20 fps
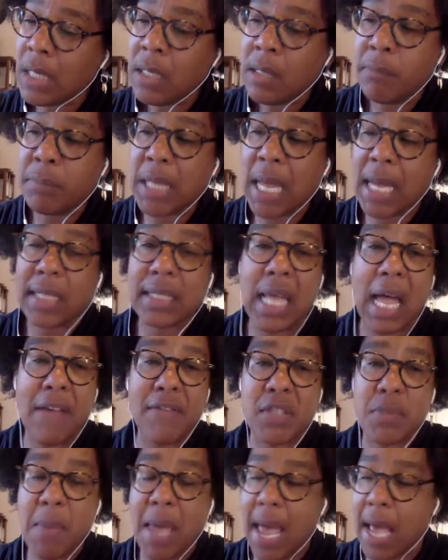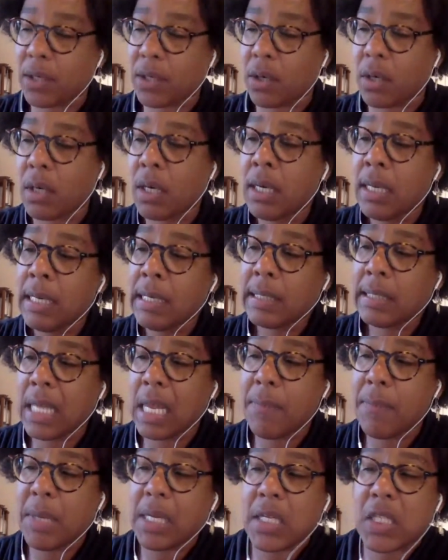"Black Lives Matter,
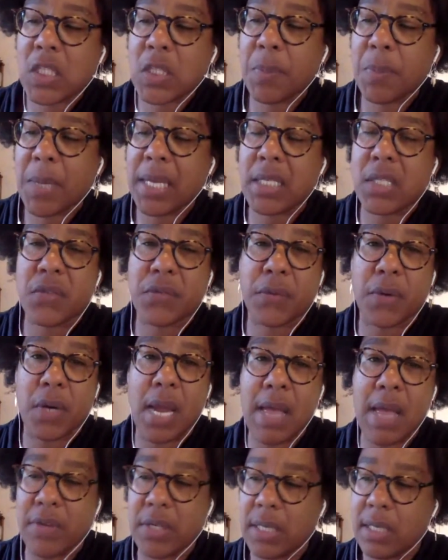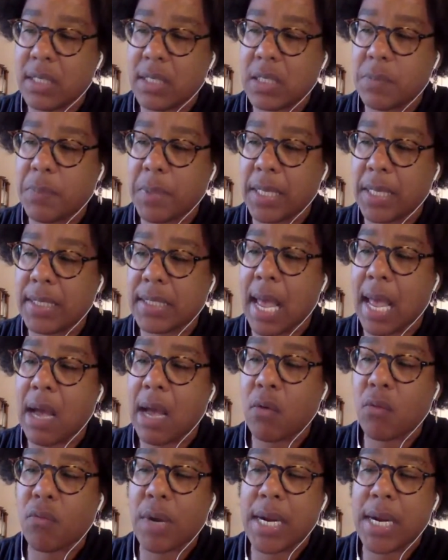Claiming a Space for Evidence-Based
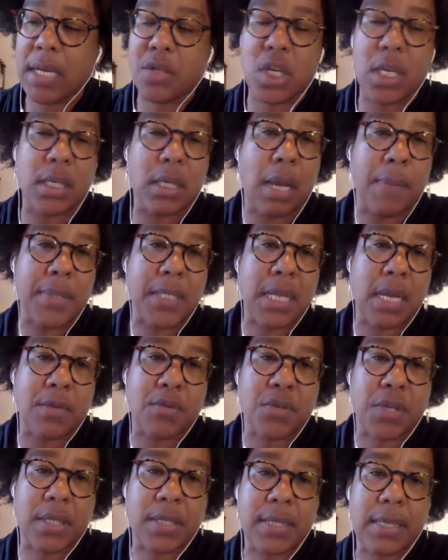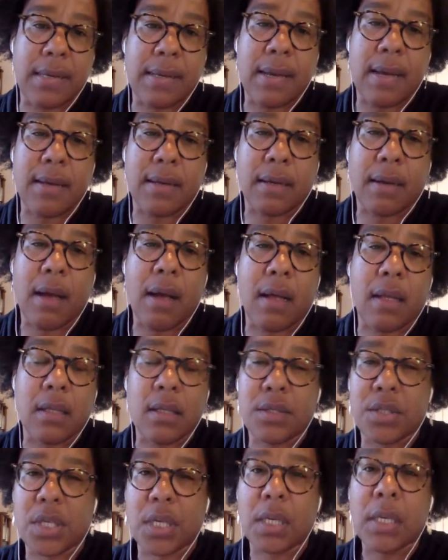Outrage in Obstetrics and
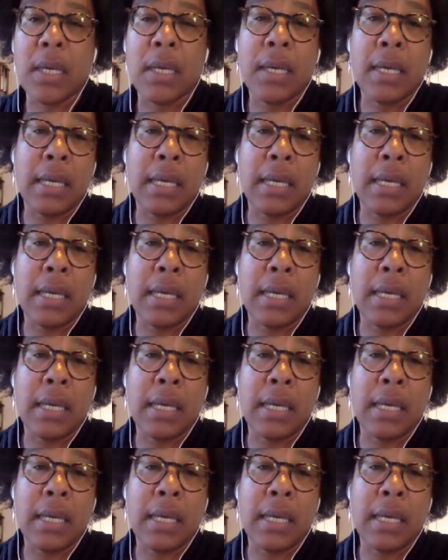Gynecology."